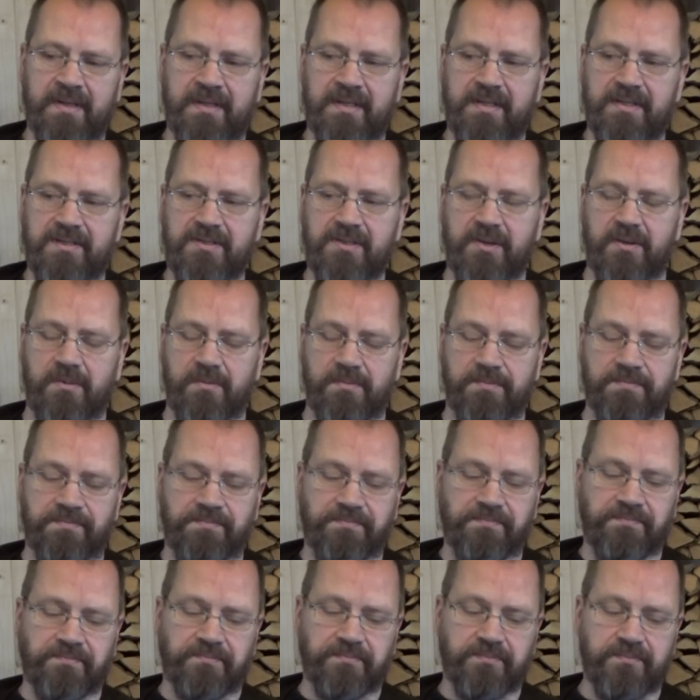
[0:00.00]
So,
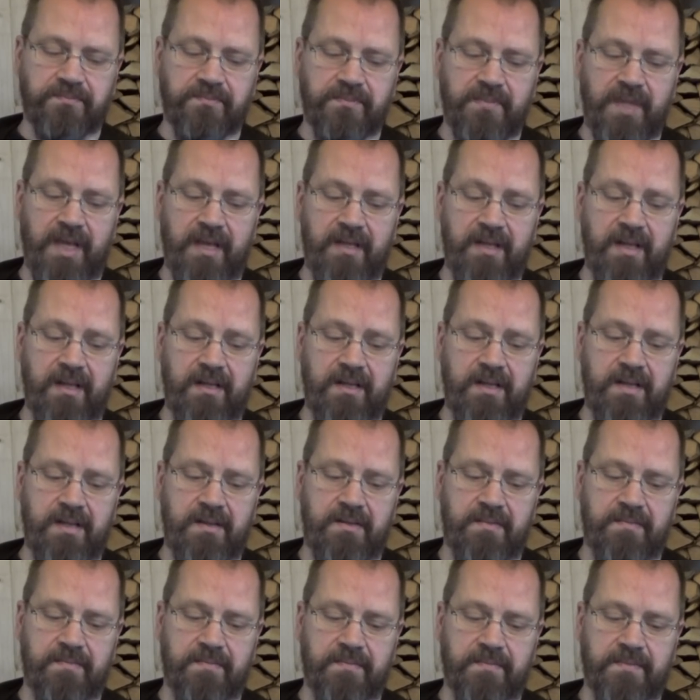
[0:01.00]
and they
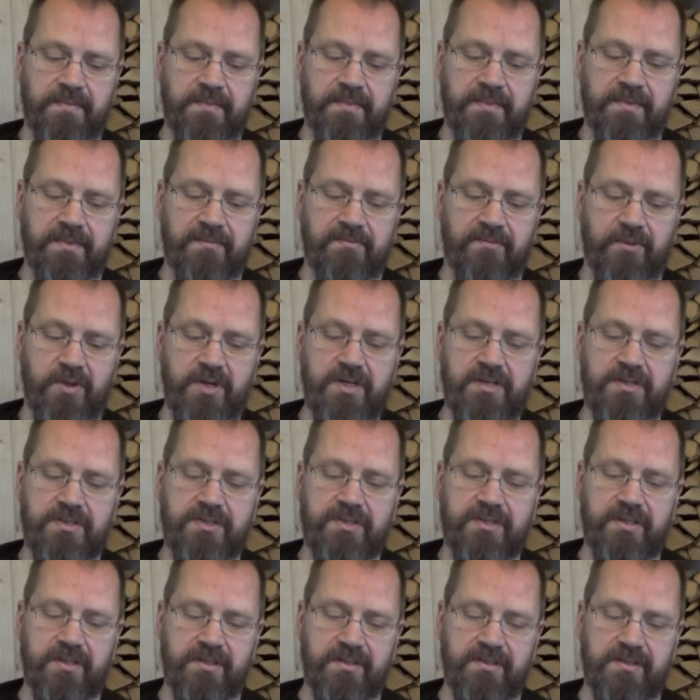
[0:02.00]
did. For
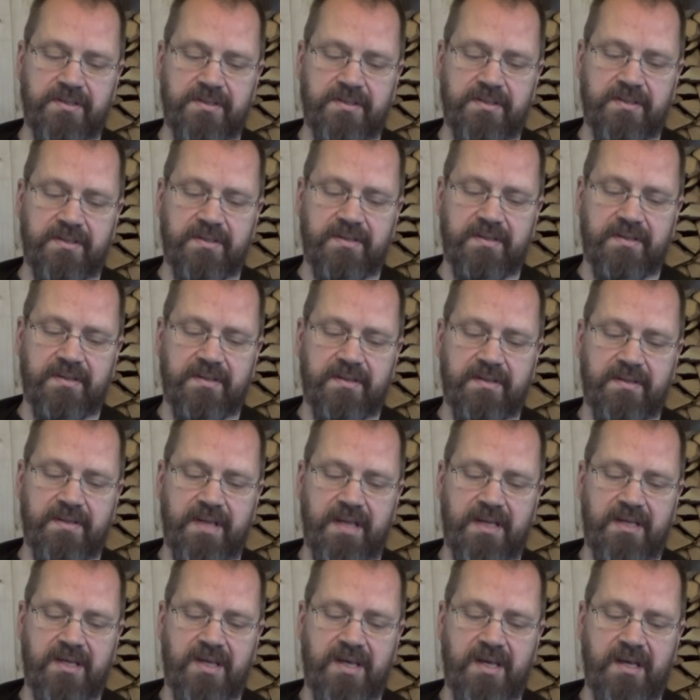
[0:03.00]
instance,
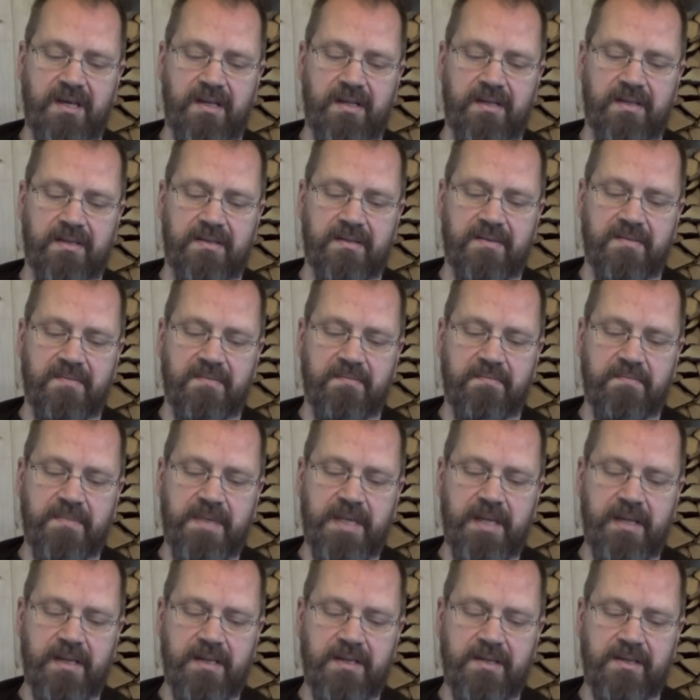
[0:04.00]
they killed
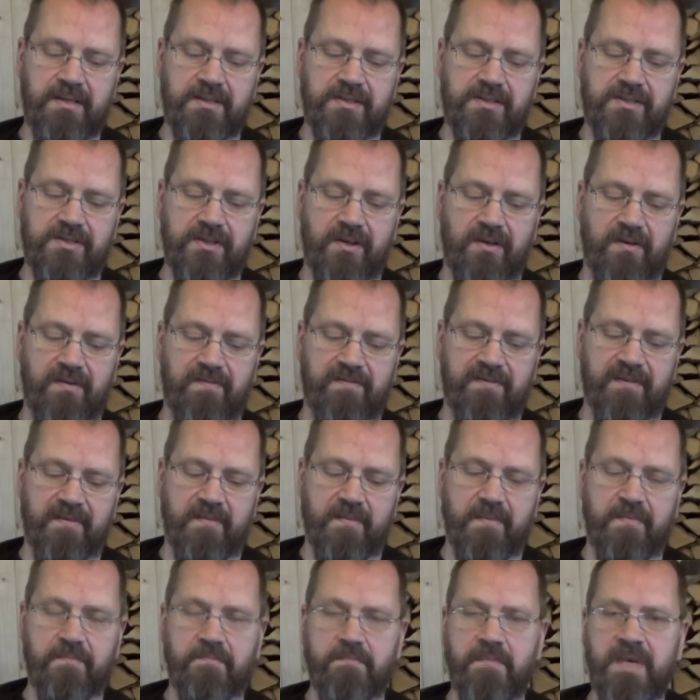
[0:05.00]
millions of
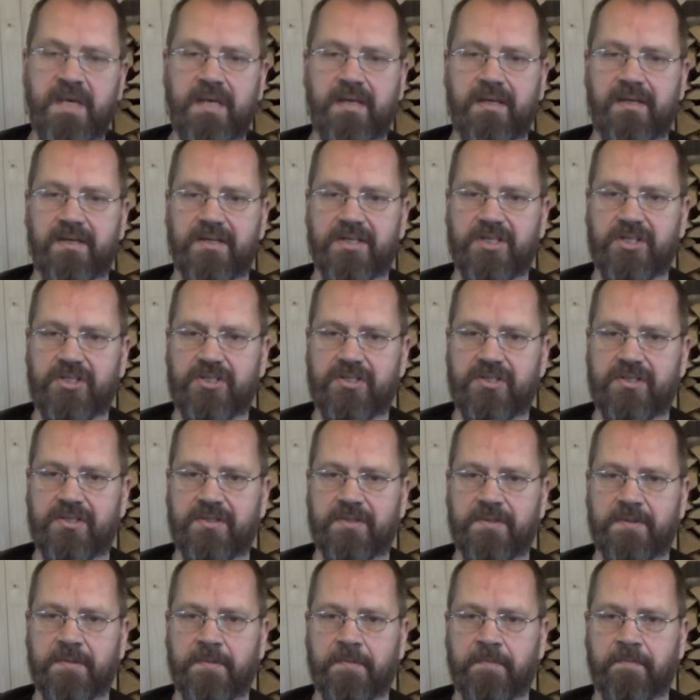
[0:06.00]

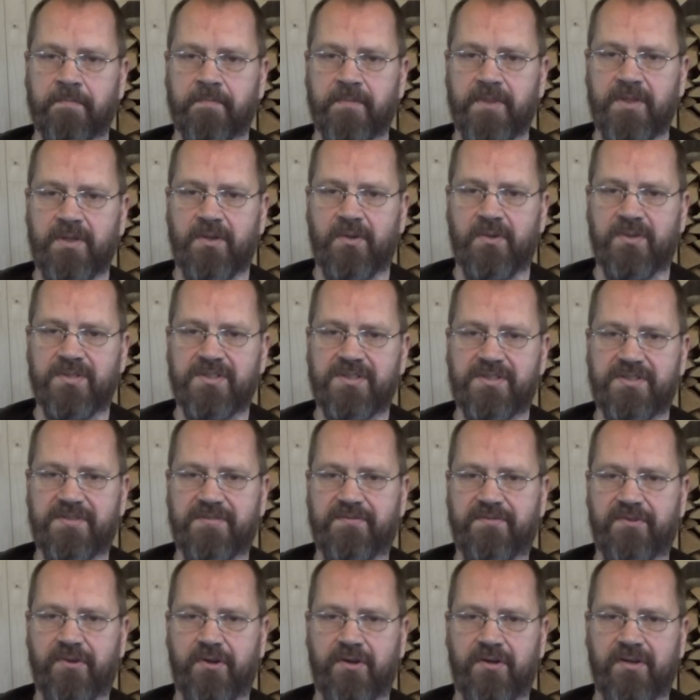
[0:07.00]
minks, this
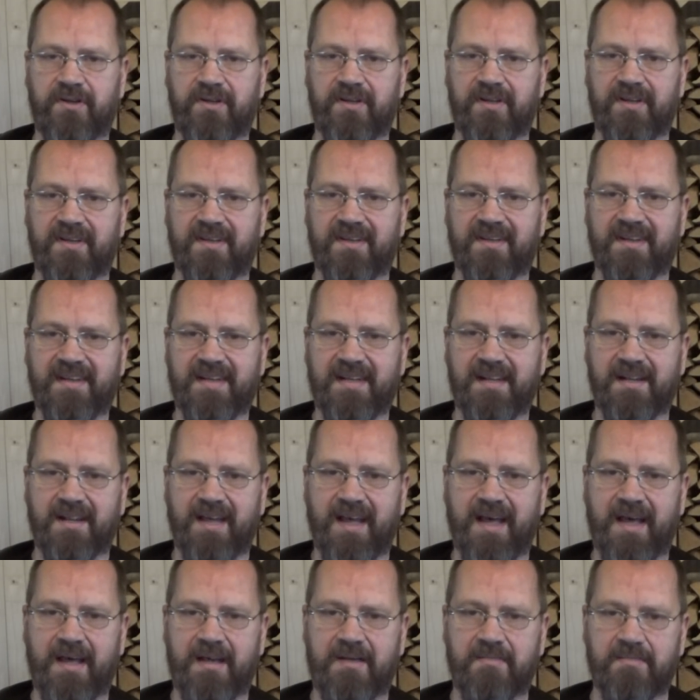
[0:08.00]
furry
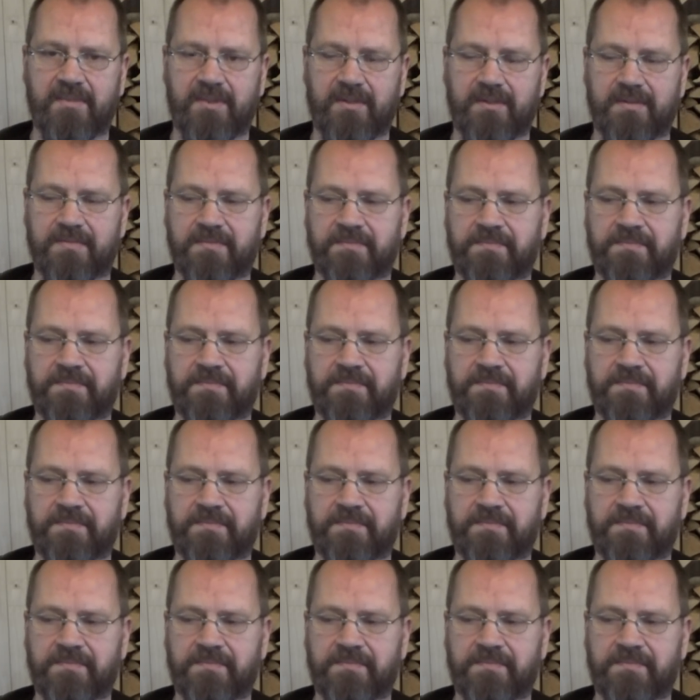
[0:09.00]
little animal.